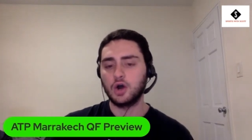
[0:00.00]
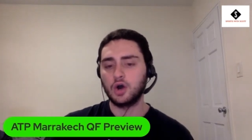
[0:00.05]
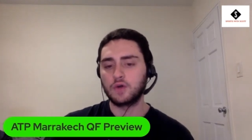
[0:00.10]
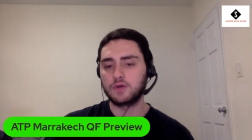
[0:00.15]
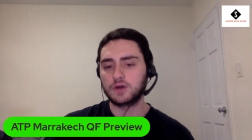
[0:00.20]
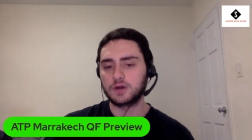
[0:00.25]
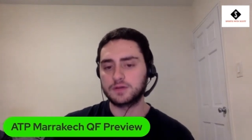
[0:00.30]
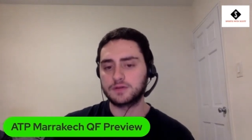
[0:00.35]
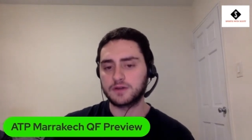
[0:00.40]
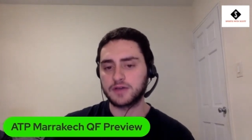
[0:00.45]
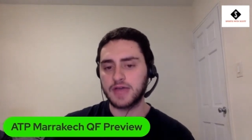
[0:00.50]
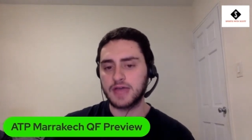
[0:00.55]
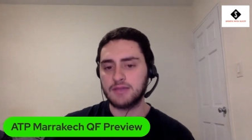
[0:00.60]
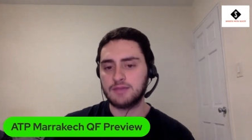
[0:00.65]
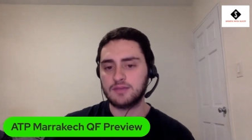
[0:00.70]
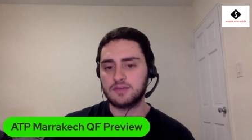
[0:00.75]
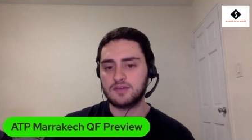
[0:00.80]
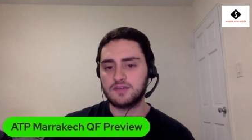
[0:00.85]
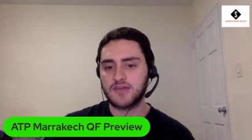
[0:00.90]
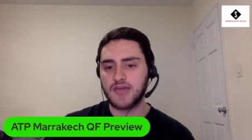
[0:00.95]
Over-run for
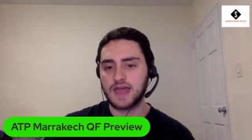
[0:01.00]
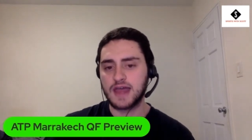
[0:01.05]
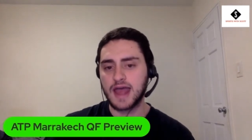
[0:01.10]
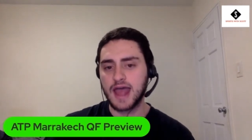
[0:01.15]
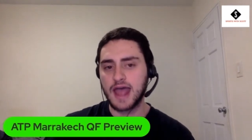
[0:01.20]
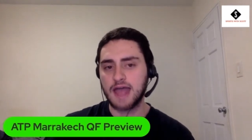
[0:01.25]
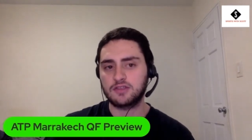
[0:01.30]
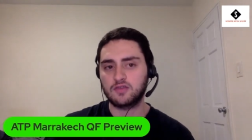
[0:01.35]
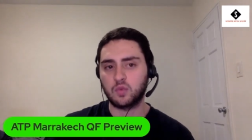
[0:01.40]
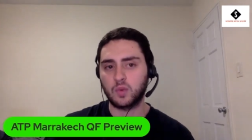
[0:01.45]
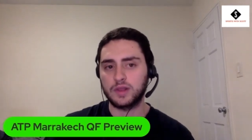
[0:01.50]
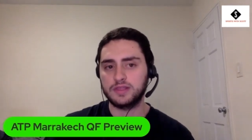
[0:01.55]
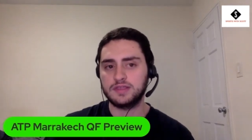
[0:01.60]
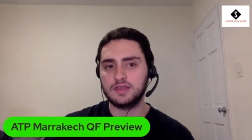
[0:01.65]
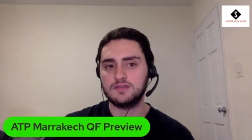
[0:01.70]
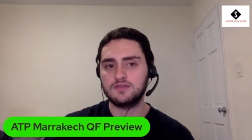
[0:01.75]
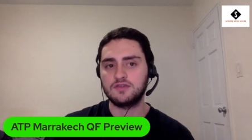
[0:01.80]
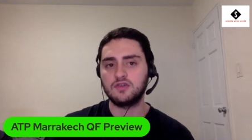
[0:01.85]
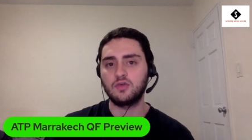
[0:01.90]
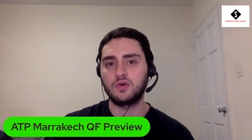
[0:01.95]
games is set at
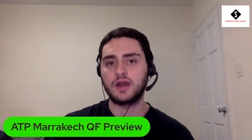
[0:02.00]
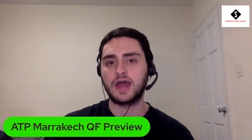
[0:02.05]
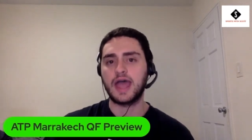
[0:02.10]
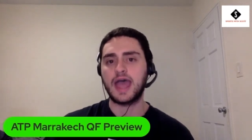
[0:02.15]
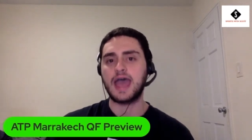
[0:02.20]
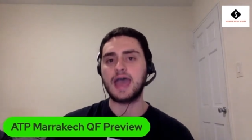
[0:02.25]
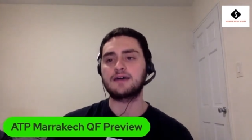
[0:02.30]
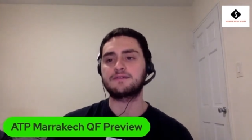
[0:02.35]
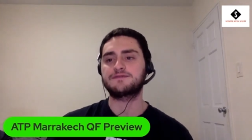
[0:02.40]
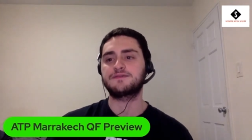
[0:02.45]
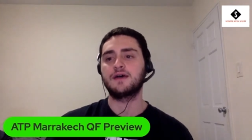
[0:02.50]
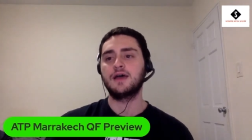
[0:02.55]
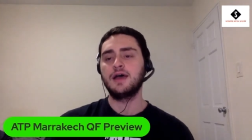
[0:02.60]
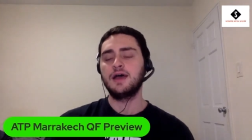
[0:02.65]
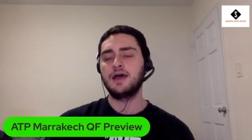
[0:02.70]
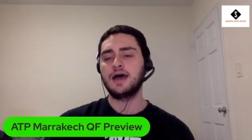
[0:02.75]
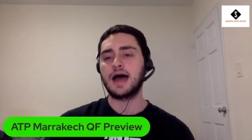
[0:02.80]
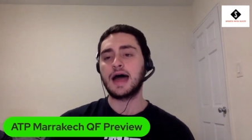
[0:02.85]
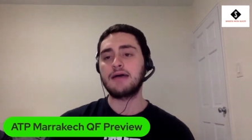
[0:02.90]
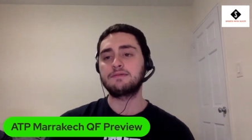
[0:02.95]
22.5.
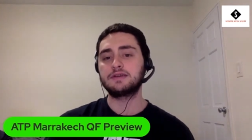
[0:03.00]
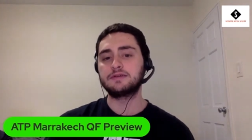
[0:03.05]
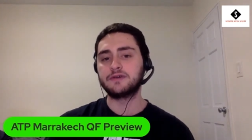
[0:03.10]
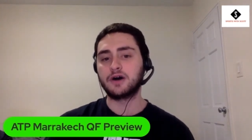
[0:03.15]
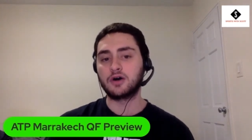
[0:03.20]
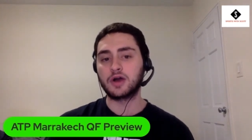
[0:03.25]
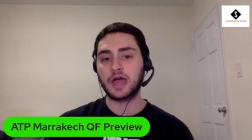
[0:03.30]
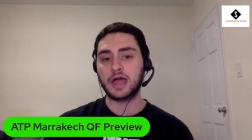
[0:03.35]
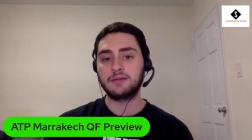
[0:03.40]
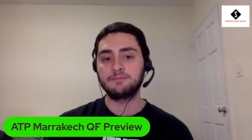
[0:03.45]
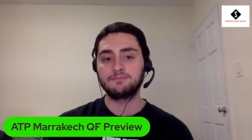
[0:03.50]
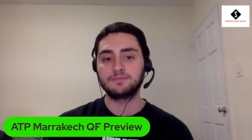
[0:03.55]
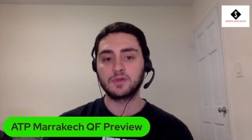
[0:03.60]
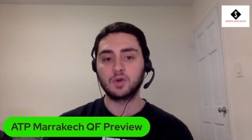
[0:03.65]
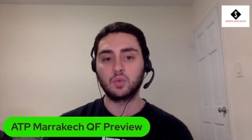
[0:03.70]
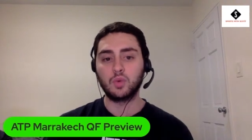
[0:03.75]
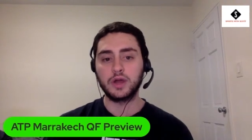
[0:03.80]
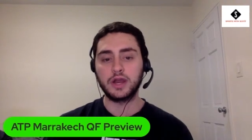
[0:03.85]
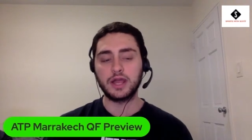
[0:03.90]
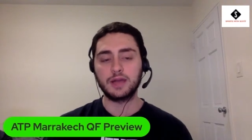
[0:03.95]
I have Navone
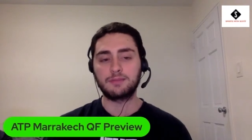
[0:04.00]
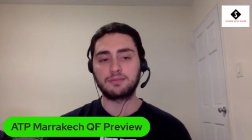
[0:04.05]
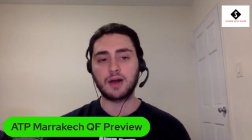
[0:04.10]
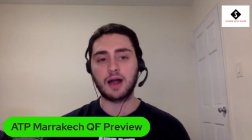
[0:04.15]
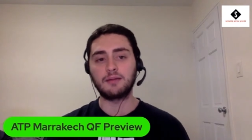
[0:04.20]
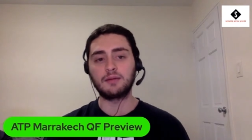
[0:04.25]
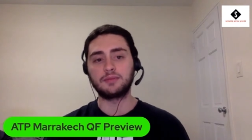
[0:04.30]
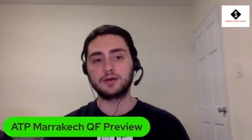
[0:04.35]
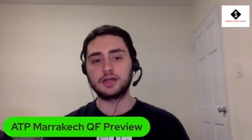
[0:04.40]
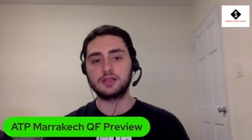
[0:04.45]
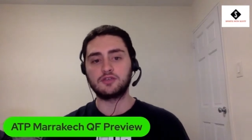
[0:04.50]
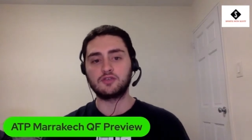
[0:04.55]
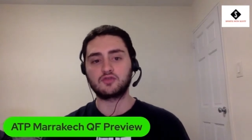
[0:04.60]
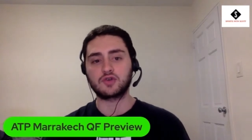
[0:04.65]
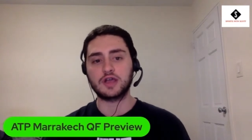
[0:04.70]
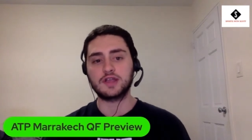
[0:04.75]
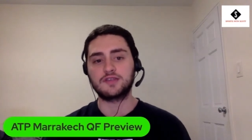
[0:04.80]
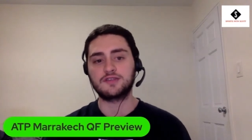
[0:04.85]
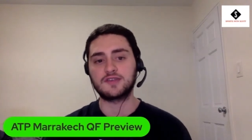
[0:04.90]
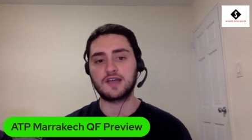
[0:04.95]
winning probably in
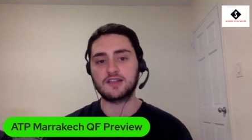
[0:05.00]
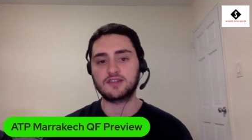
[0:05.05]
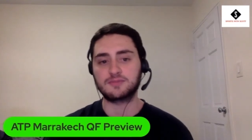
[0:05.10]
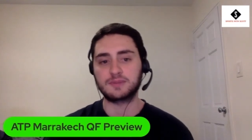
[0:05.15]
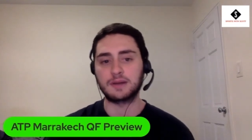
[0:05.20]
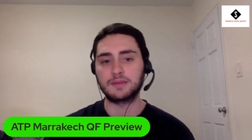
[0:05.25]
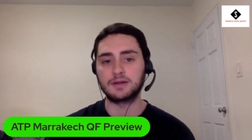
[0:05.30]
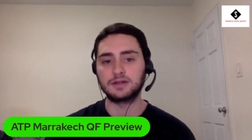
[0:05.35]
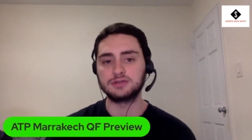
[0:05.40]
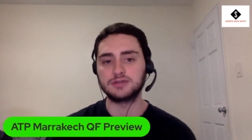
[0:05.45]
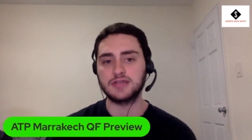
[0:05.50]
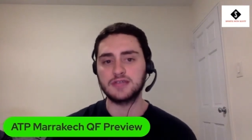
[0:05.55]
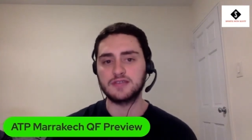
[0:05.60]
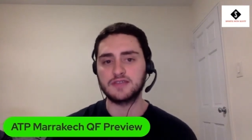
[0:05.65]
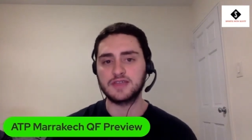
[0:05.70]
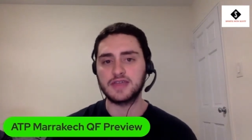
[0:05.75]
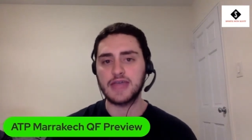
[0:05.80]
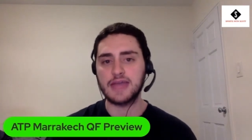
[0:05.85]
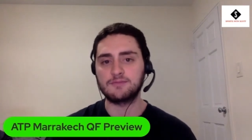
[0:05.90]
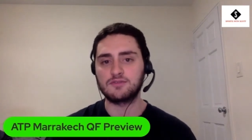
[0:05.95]
straight sets, but I'm going to lean
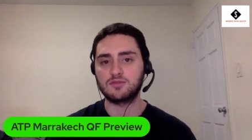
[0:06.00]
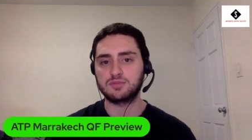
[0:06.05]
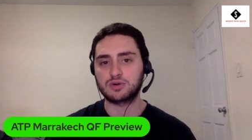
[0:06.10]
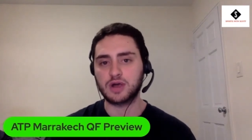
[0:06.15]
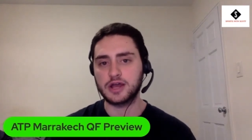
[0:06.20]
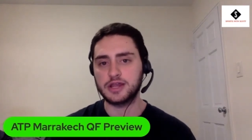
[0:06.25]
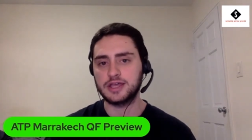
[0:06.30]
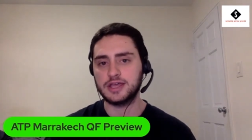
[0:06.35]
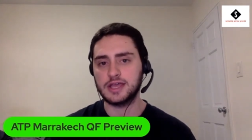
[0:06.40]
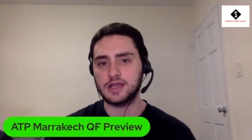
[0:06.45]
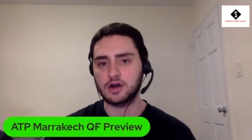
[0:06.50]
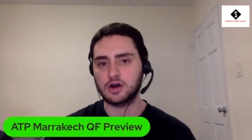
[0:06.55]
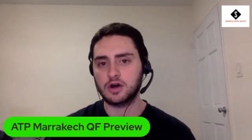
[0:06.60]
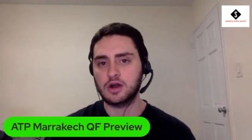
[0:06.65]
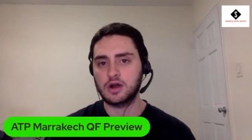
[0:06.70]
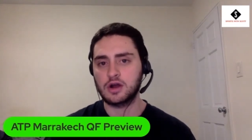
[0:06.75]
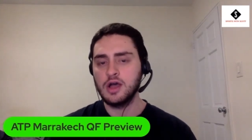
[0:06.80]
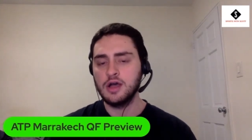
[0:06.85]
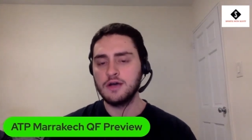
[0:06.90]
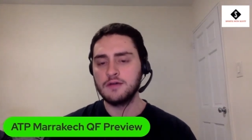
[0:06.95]
to the game spread
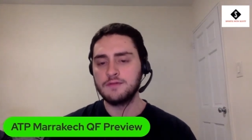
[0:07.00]
here.